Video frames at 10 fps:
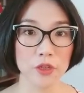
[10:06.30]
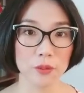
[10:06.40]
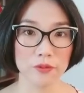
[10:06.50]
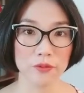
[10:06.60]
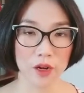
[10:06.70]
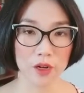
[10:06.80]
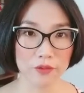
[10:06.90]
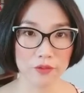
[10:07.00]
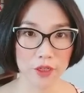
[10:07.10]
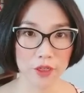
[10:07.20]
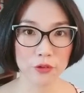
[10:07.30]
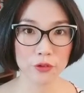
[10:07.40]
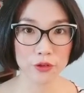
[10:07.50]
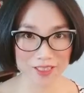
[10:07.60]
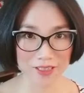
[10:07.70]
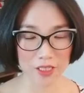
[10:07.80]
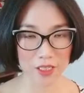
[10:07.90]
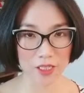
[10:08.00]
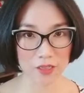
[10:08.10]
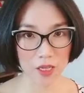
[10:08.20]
going to be very, very recent.